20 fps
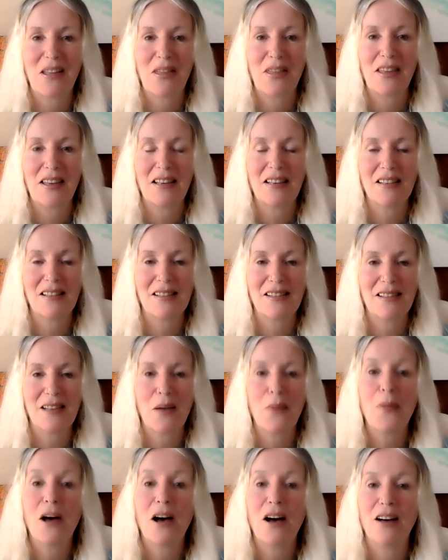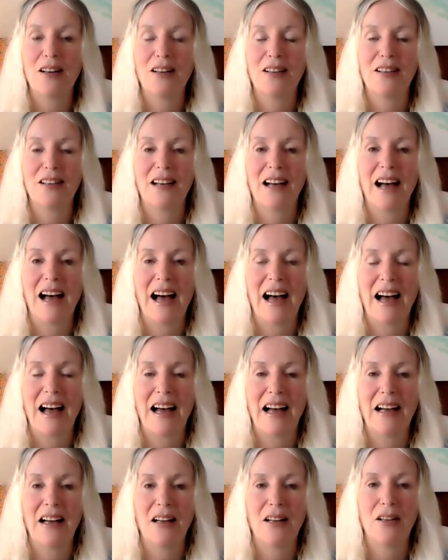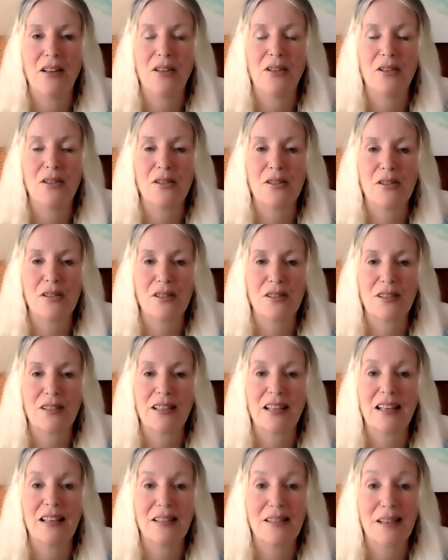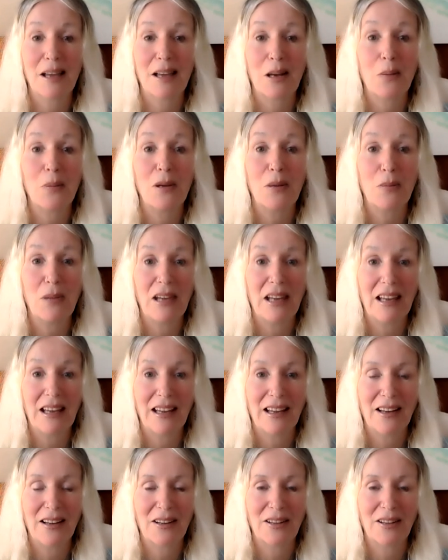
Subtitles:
this summer, and it's going to be big.